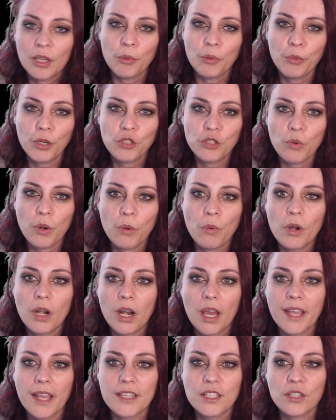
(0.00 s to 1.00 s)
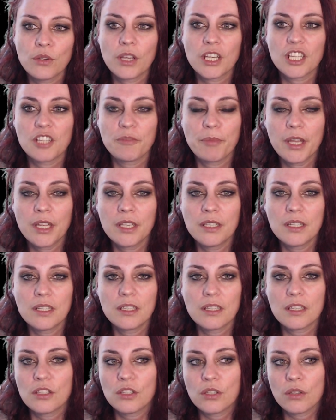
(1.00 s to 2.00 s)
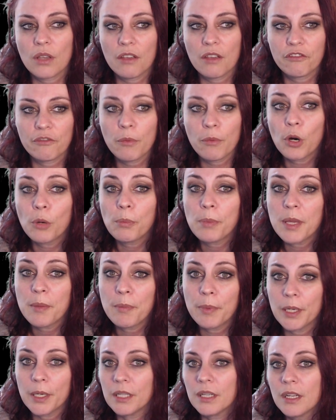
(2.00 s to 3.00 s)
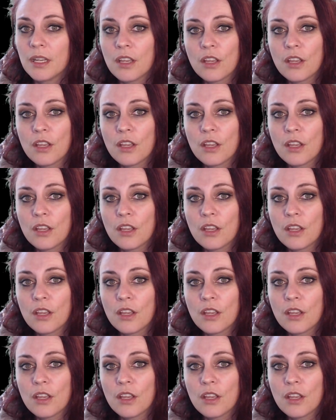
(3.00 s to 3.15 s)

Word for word: but we would like to expand it and to have more people